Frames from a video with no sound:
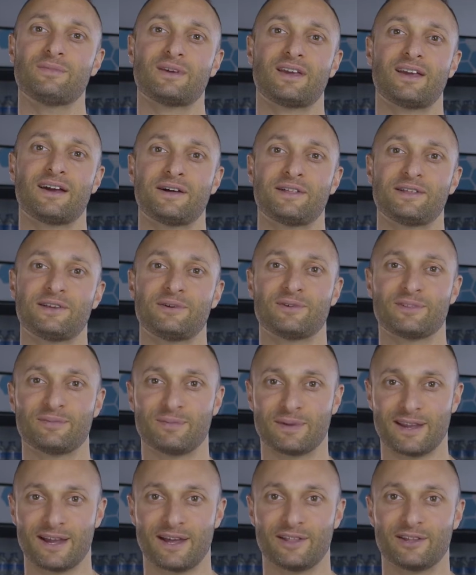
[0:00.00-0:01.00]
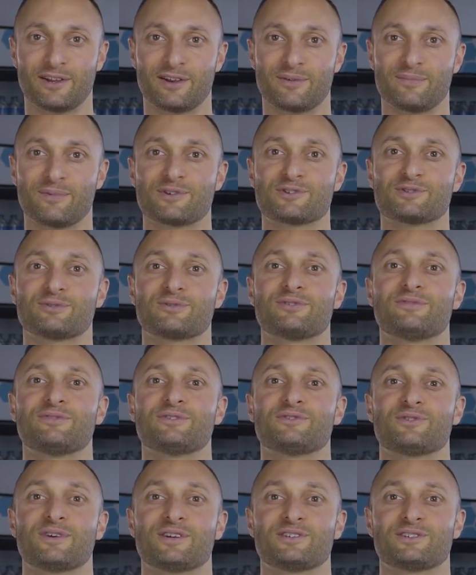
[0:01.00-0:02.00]
Migali with Migali Commercial
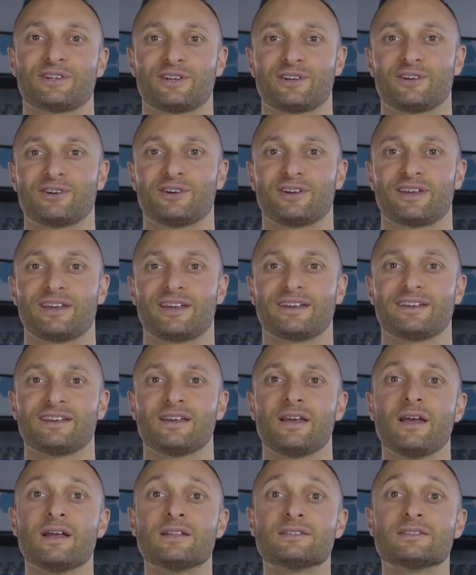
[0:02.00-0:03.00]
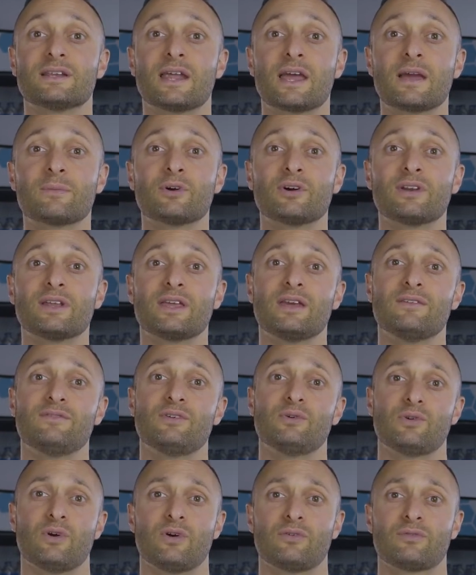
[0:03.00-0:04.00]
Refrigeration and Cooking. Today I'm going to give
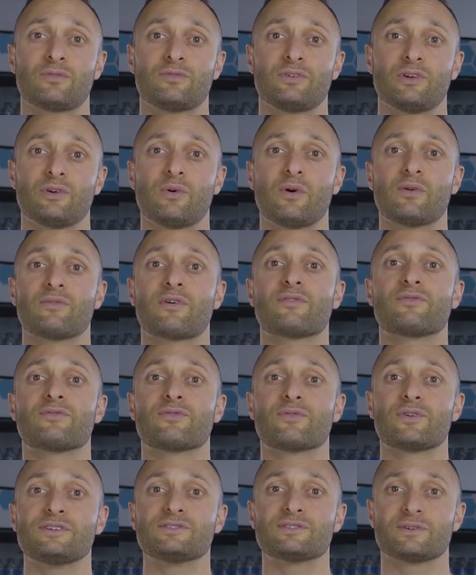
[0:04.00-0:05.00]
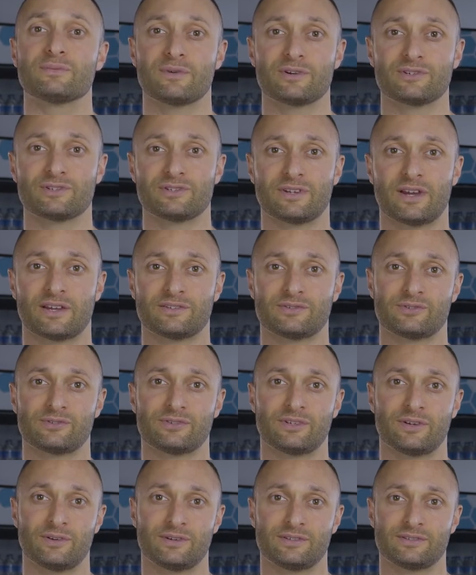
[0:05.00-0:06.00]
you an overview of our freezer merchandiser
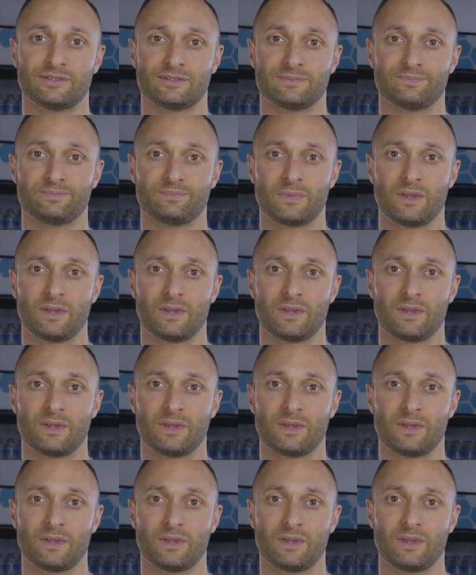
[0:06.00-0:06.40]
series.